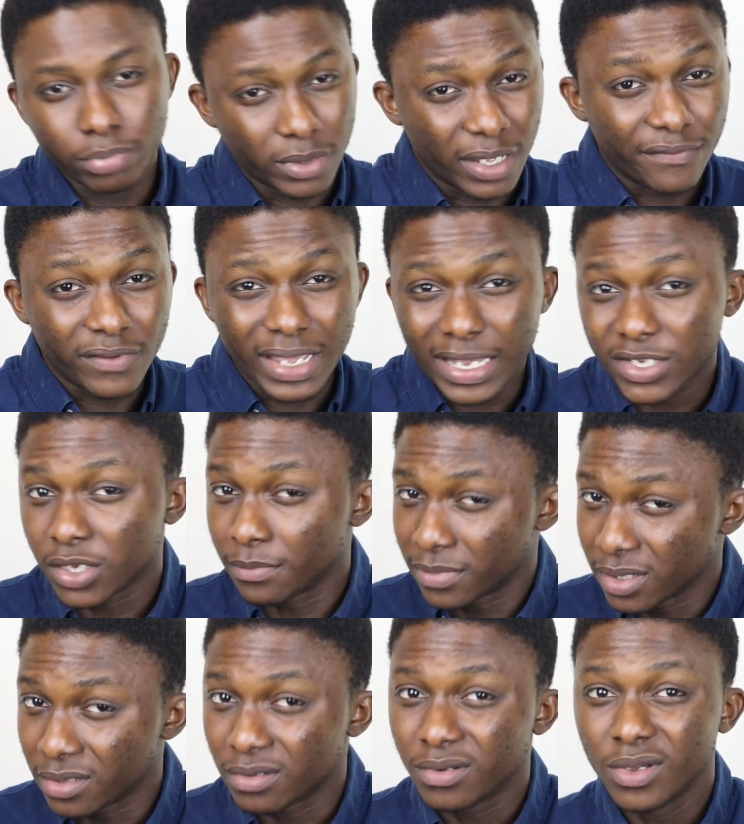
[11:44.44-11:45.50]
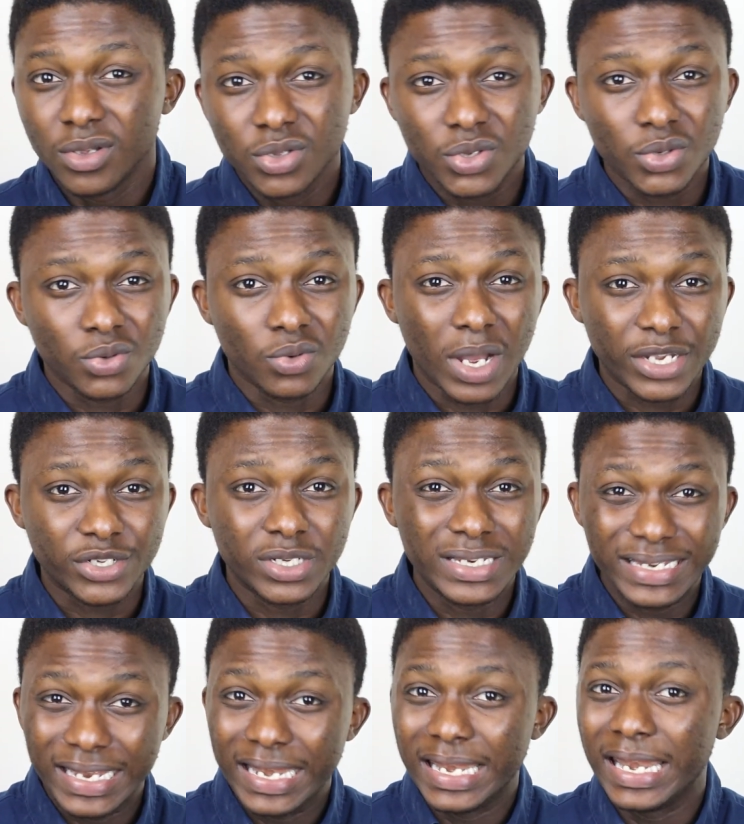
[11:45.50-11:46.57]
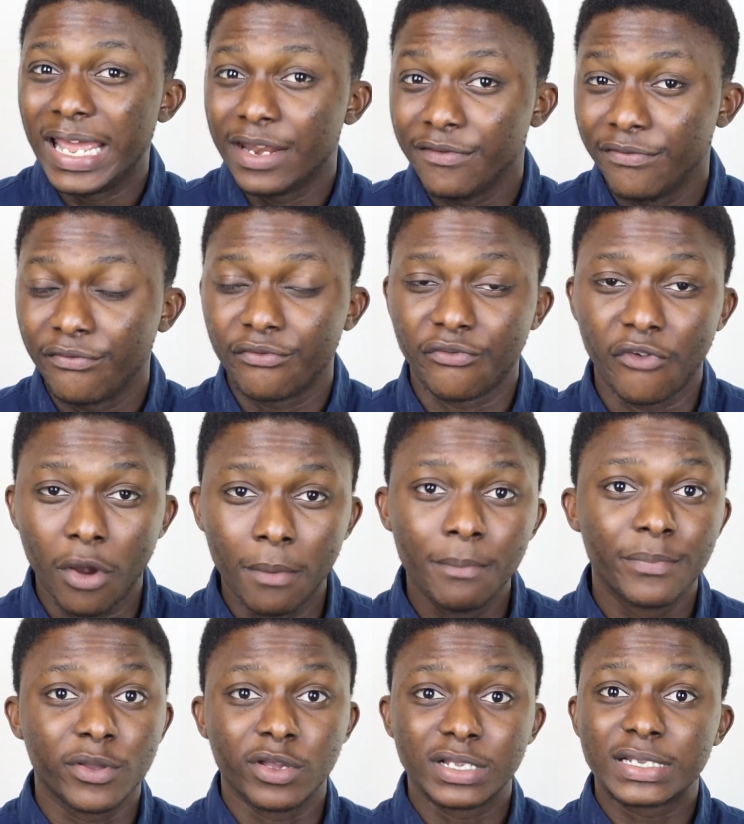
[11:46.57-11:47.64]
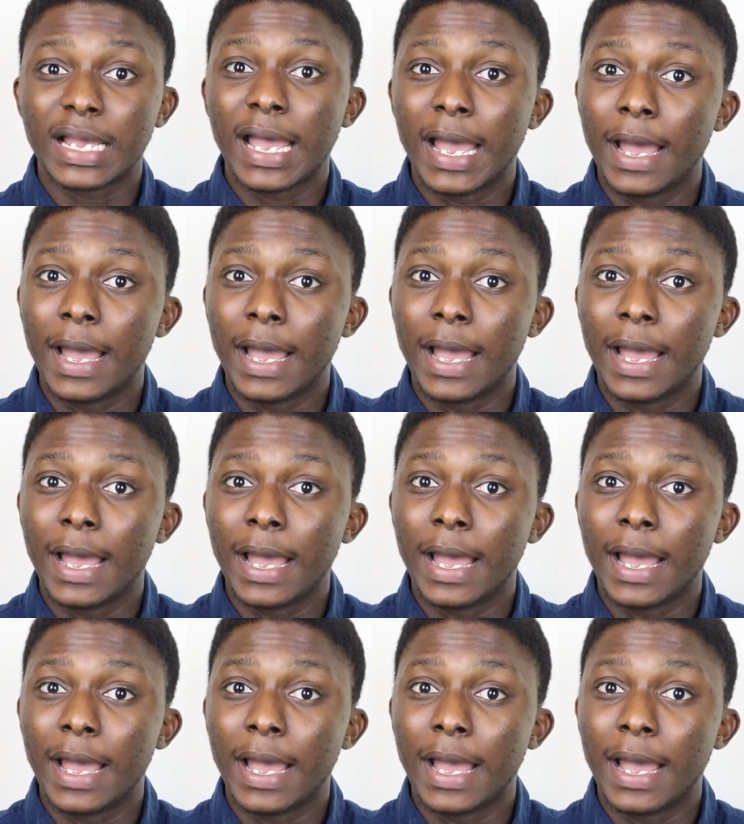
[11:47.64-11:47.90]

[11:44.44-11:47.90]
gave you guys something to actually learn from, because